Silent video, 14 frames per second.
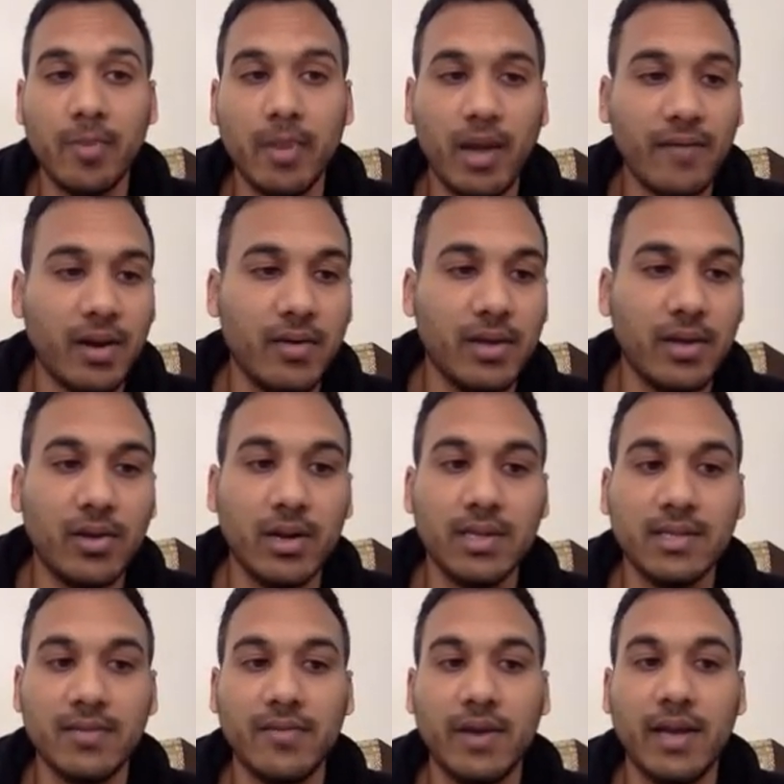I've currently got it
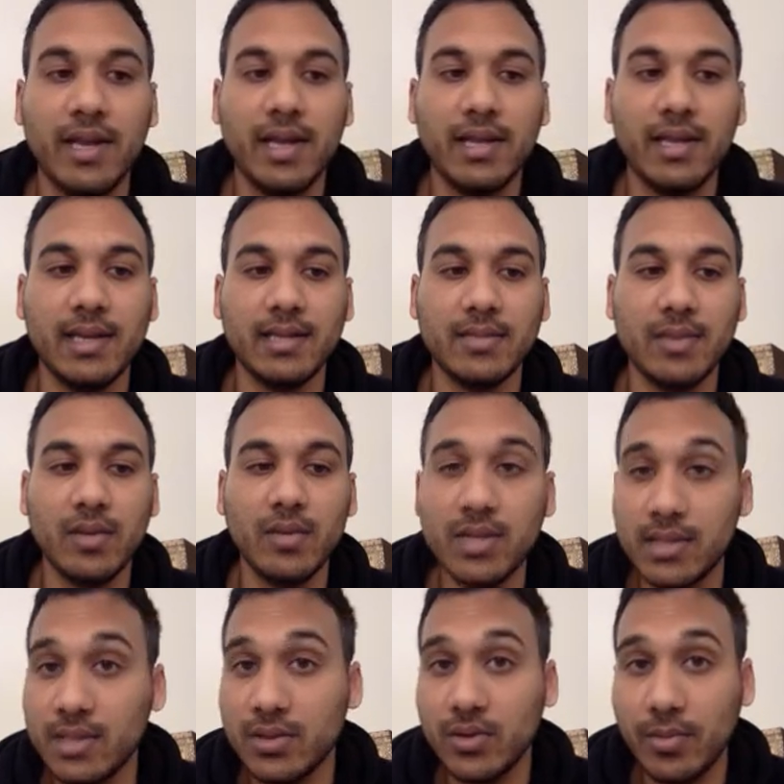listed for 88,000 mana, which
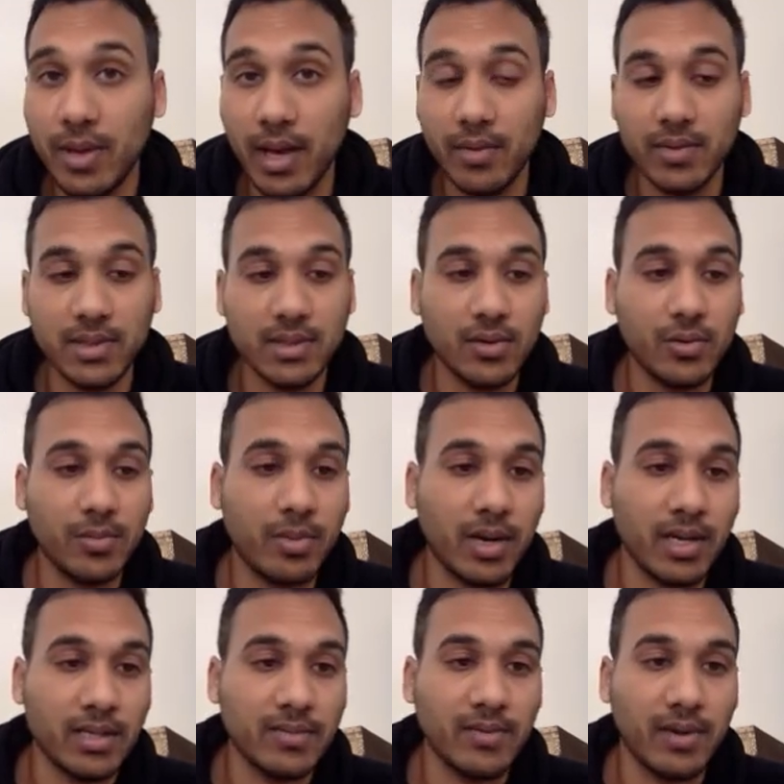isn't too bad, which is a good
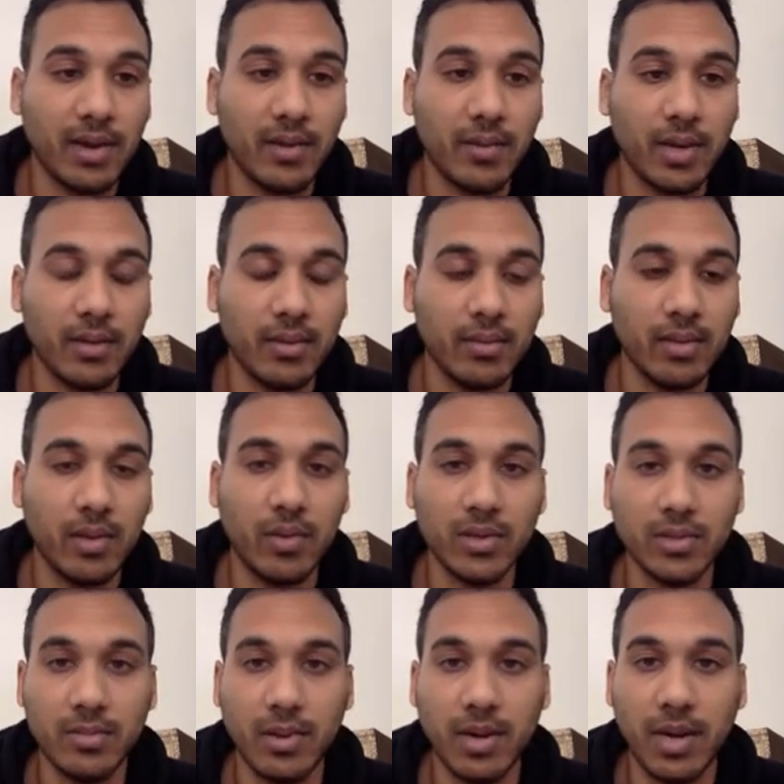price for anyone that wants
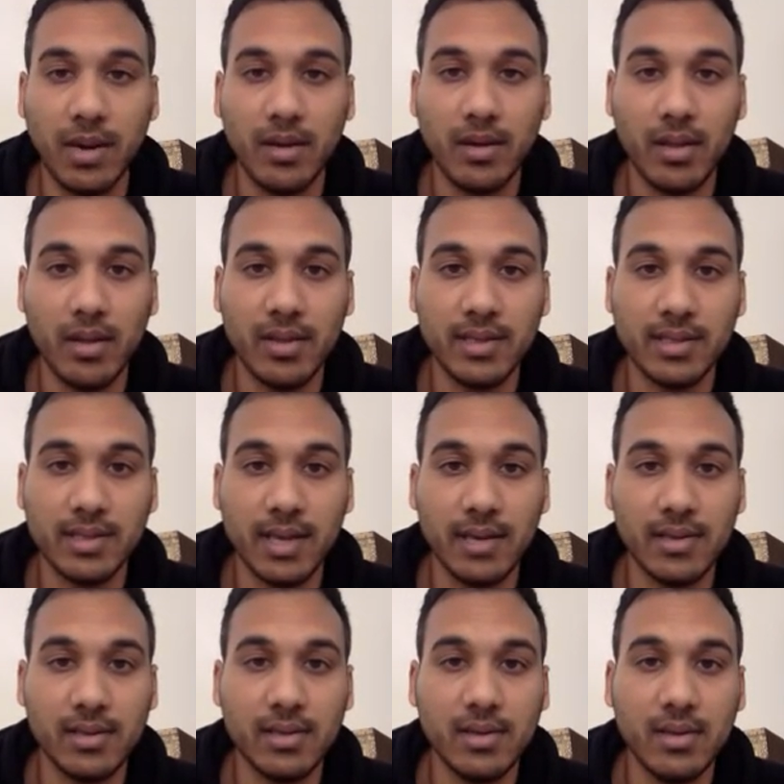to buy this set